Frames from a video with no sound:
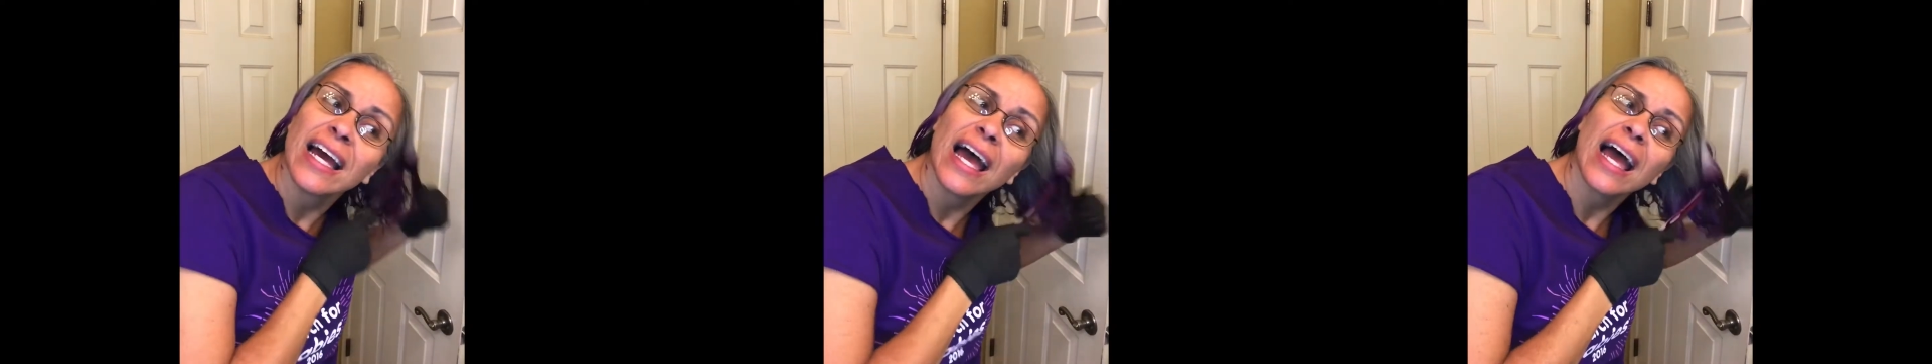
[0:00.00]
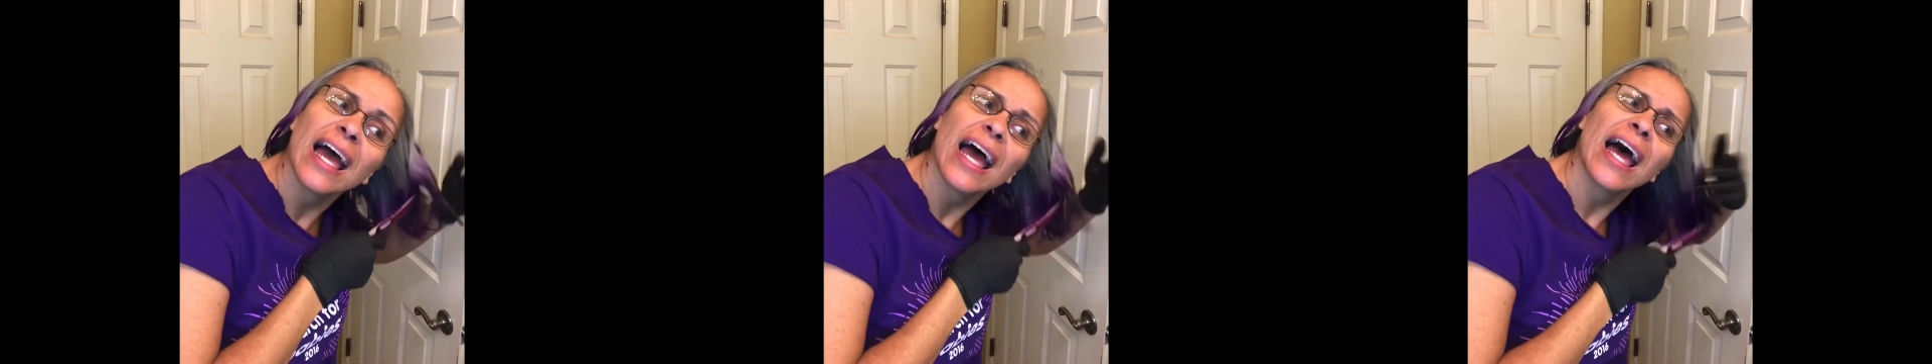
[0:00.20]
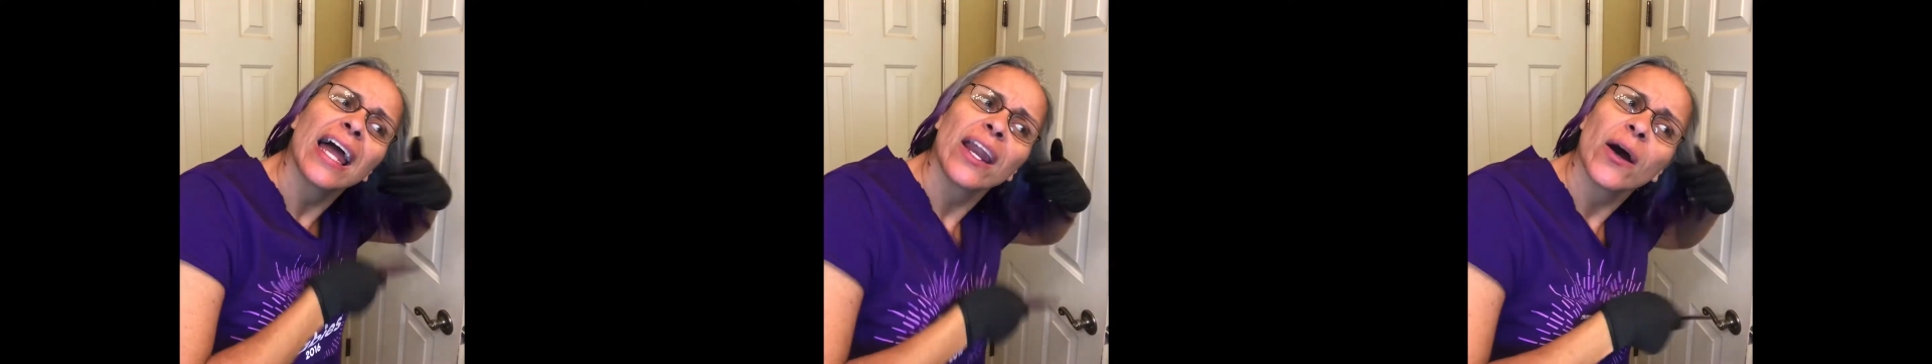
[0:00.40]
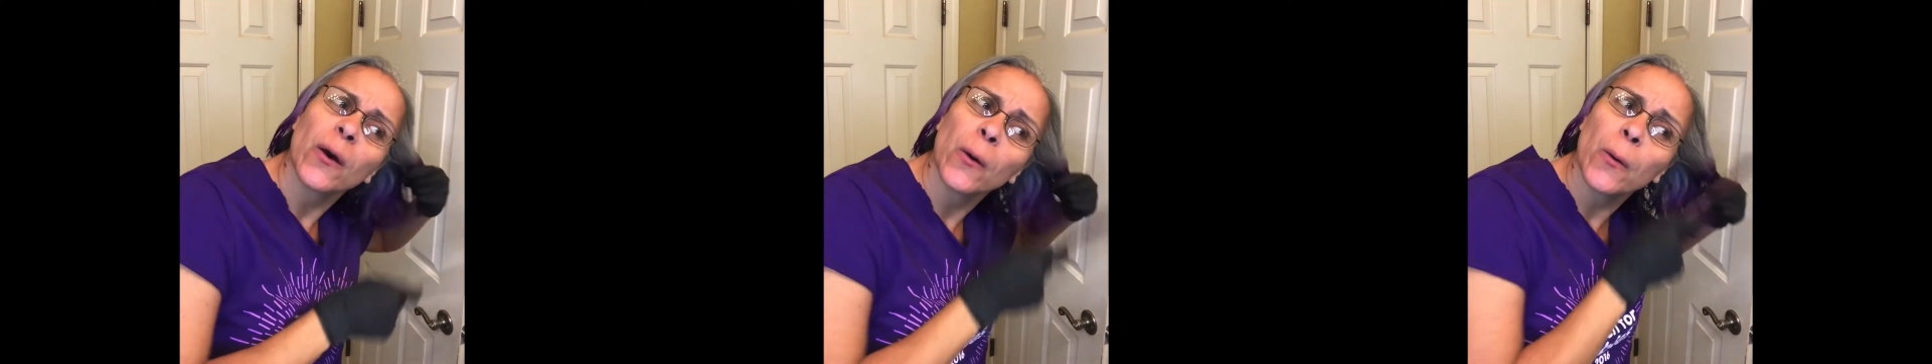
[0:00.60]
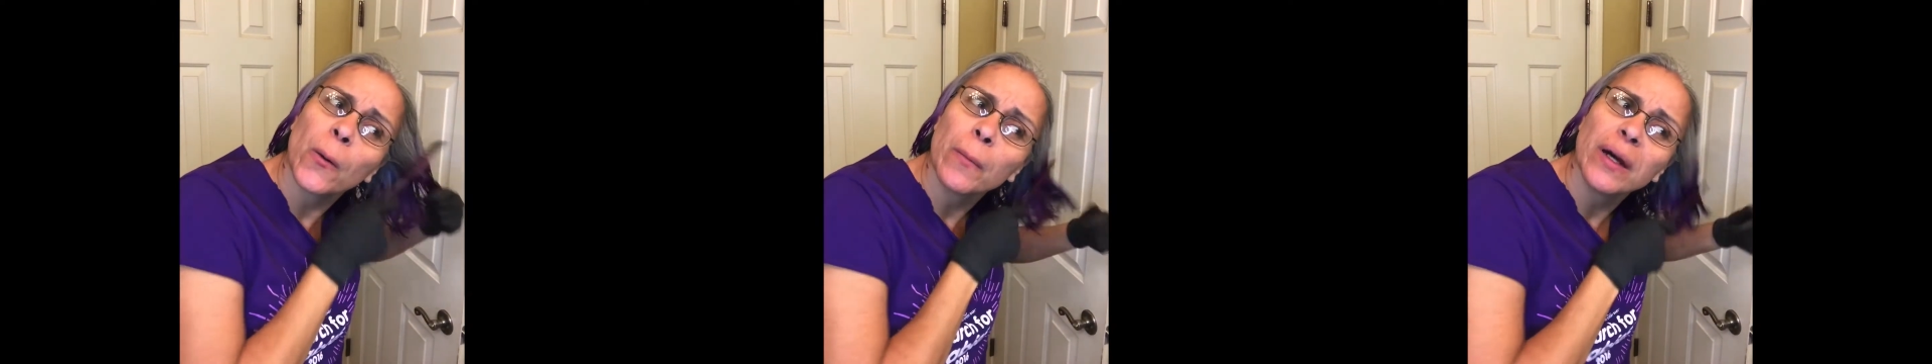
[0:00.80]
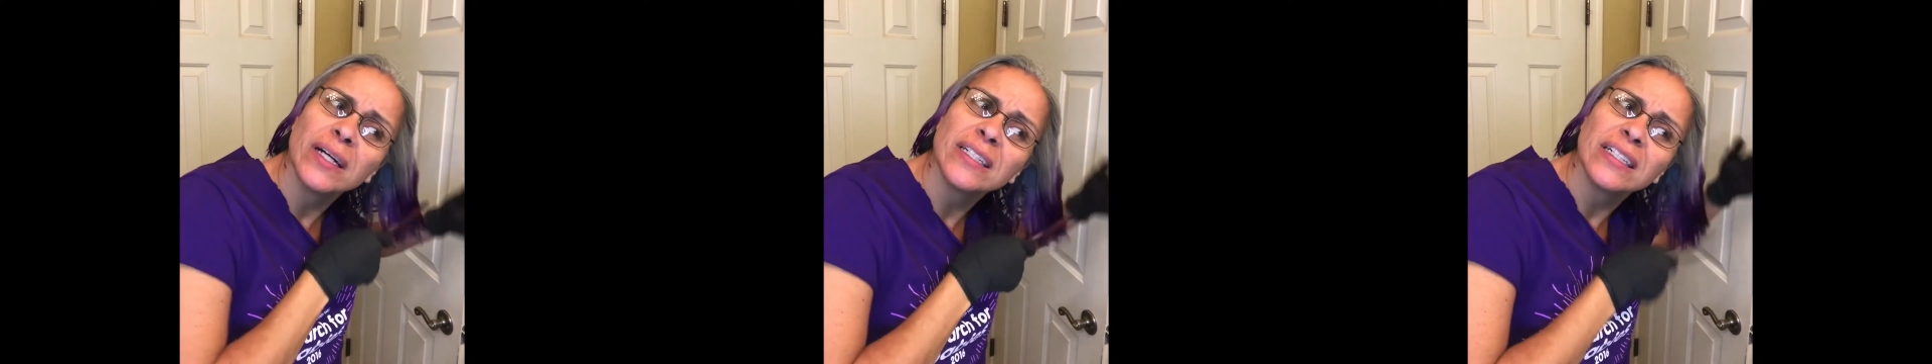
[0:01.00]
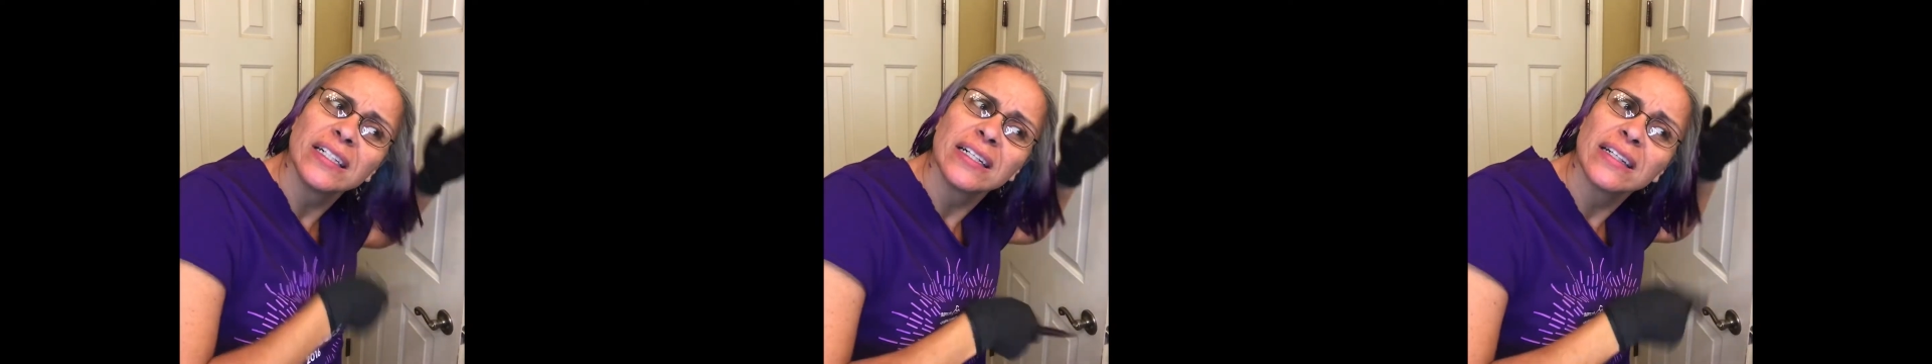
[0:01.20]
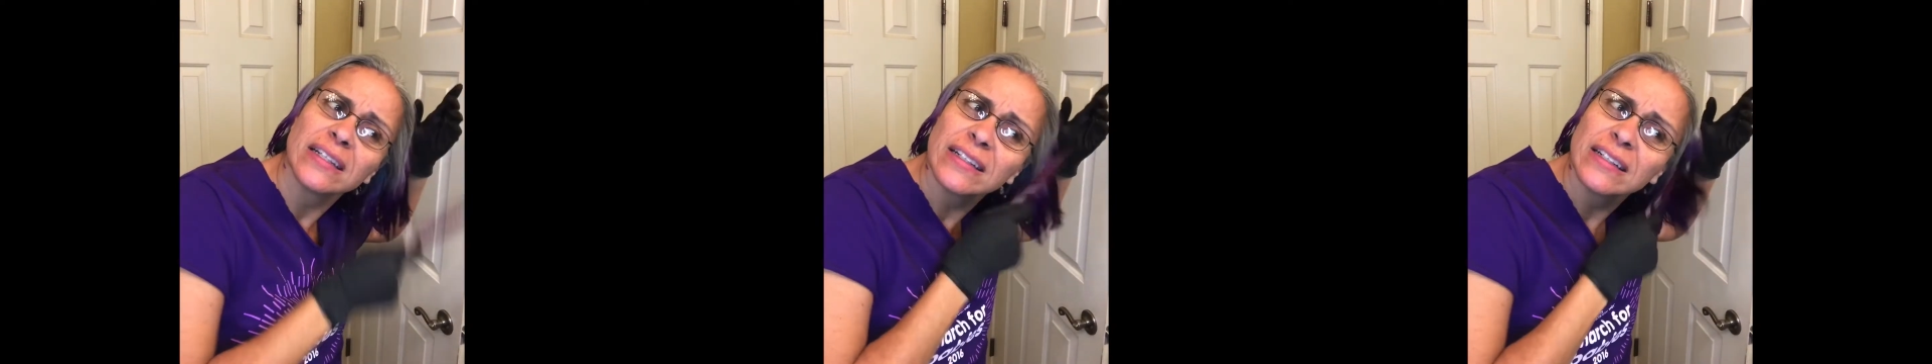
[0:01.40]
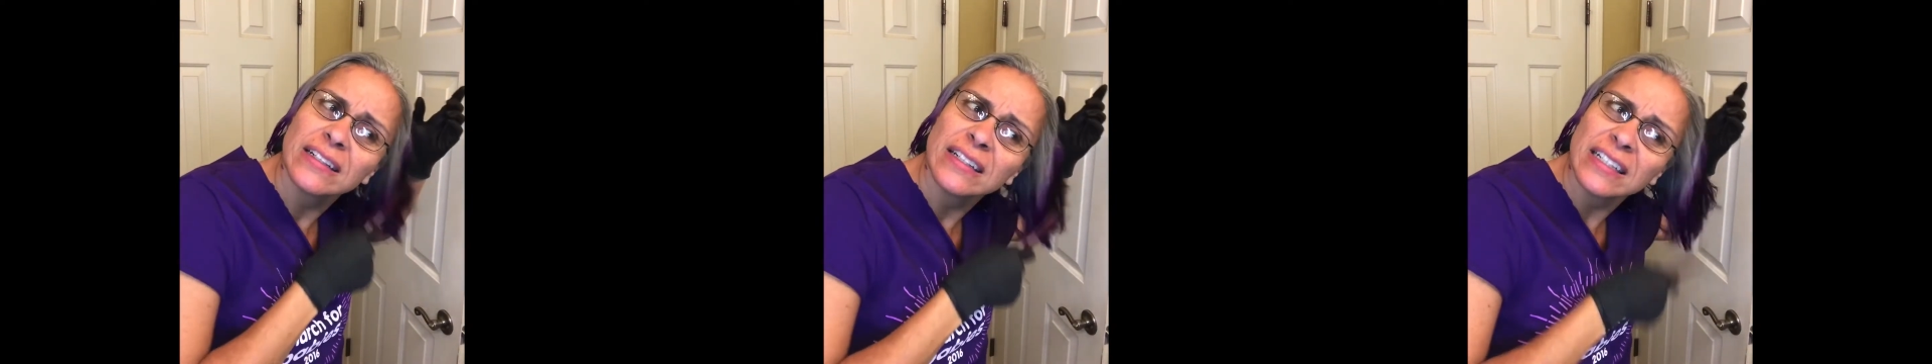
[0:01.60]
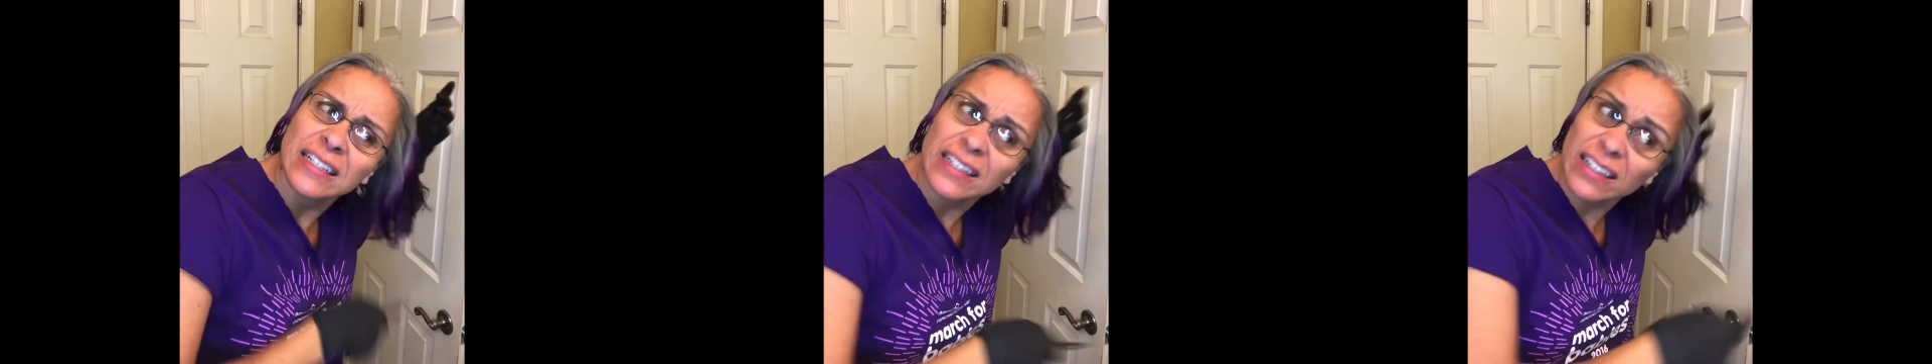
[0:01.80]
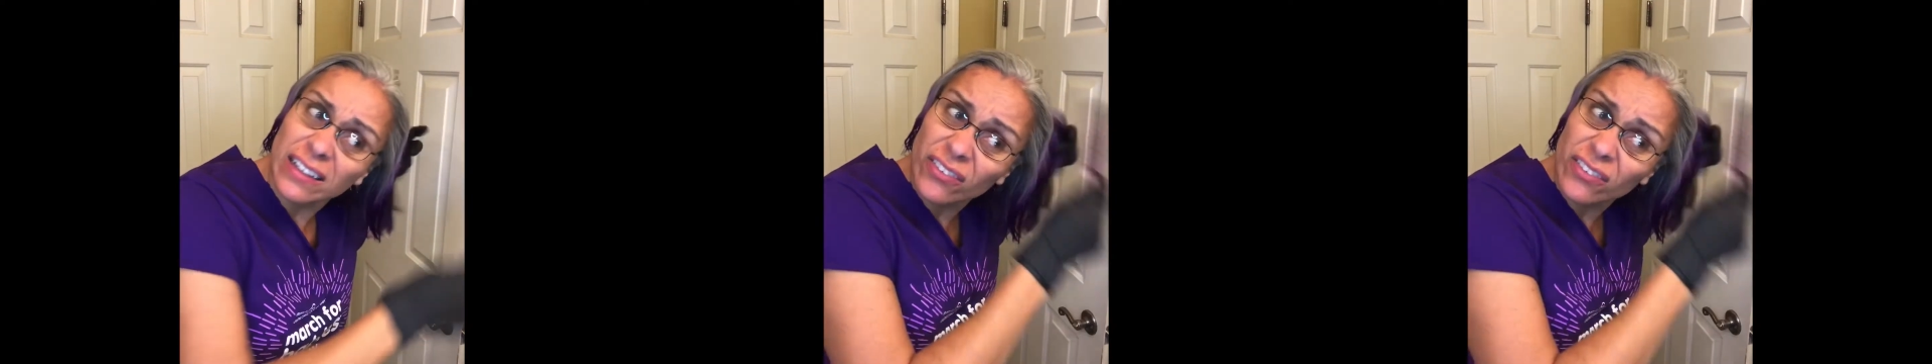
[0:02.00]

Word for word: at home if